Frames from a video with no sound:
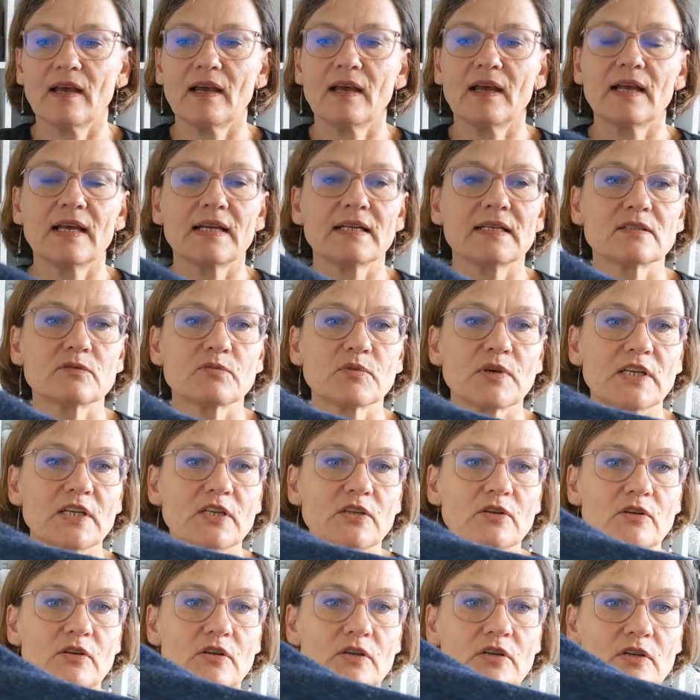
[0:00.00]
And when
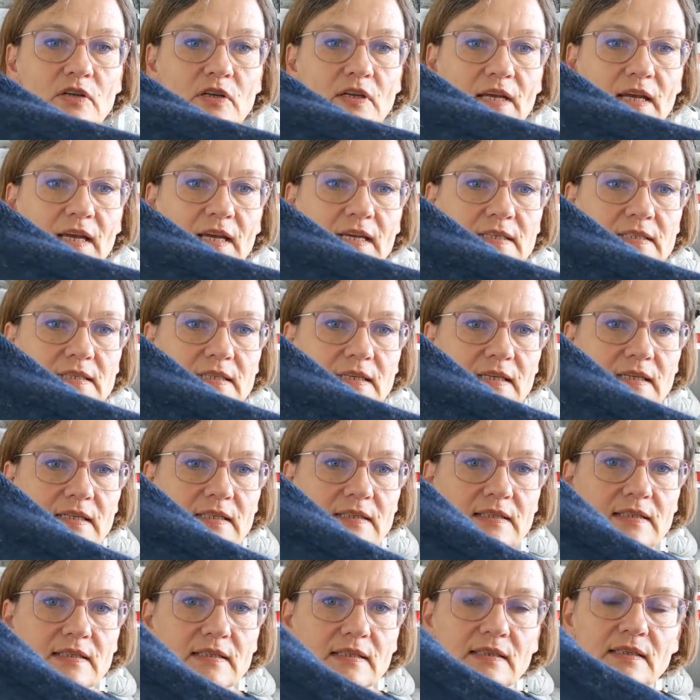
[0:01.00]
you look at
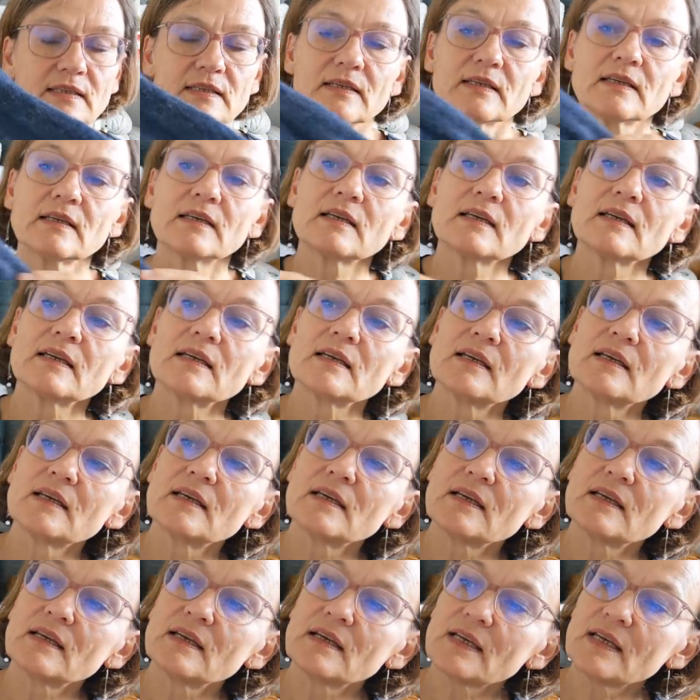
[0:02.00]
it
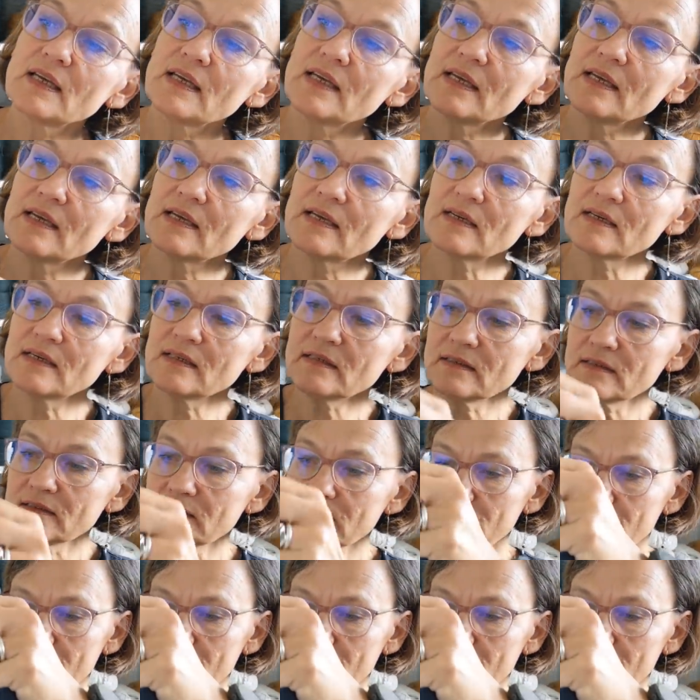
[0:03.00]
here,